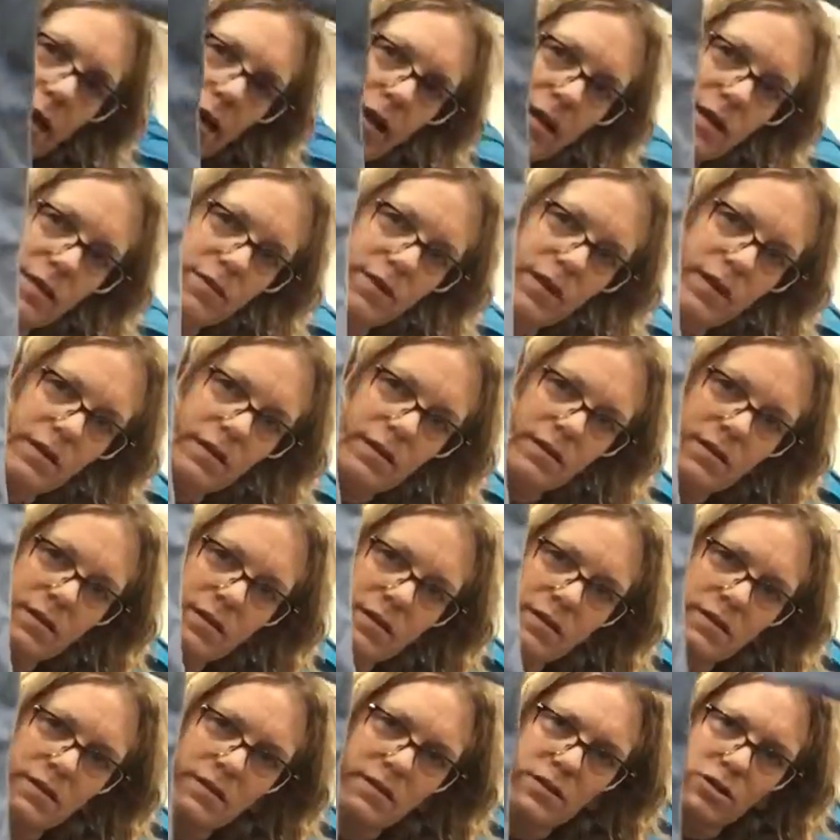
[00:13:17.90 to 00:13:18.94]
kind of a
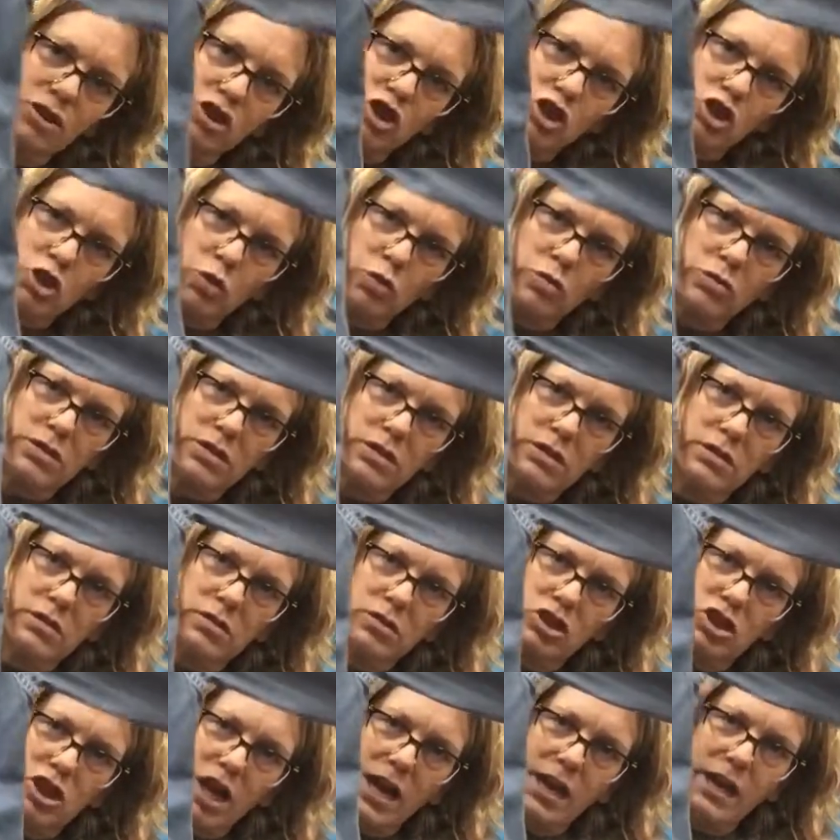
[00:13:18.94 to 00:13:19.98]
shirt
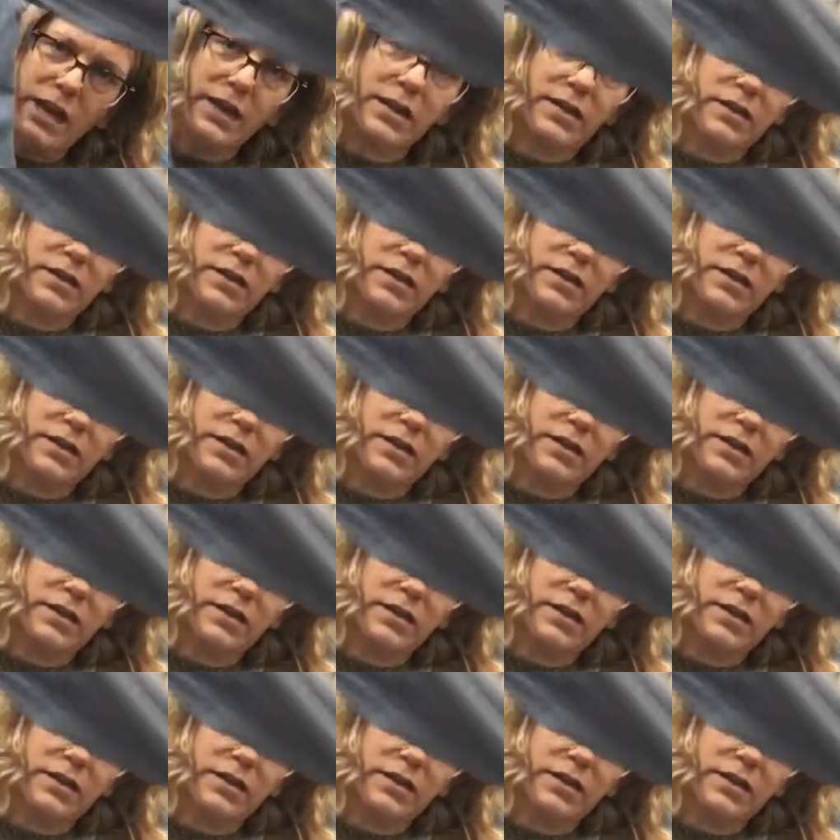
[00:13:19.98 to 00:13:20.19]
jacket